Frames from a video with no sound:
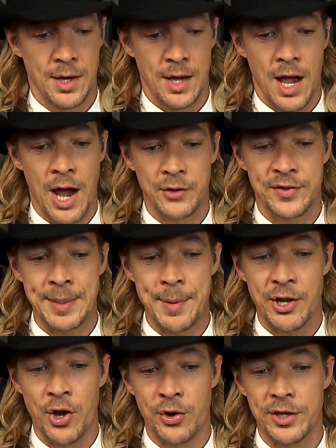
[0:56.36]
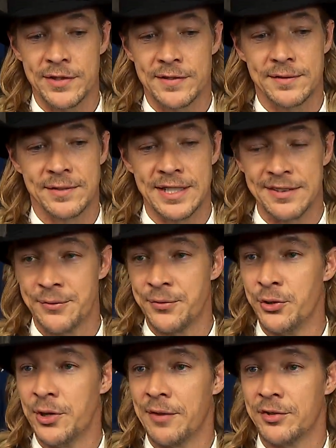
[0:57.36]
now? I was thinking about going to, to get some
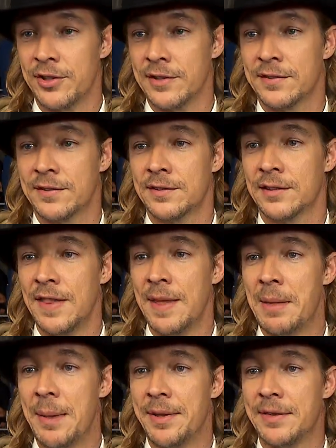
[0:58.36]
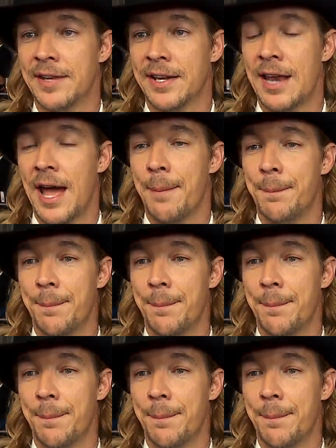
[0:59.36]
food after this, and then maybe take a nap.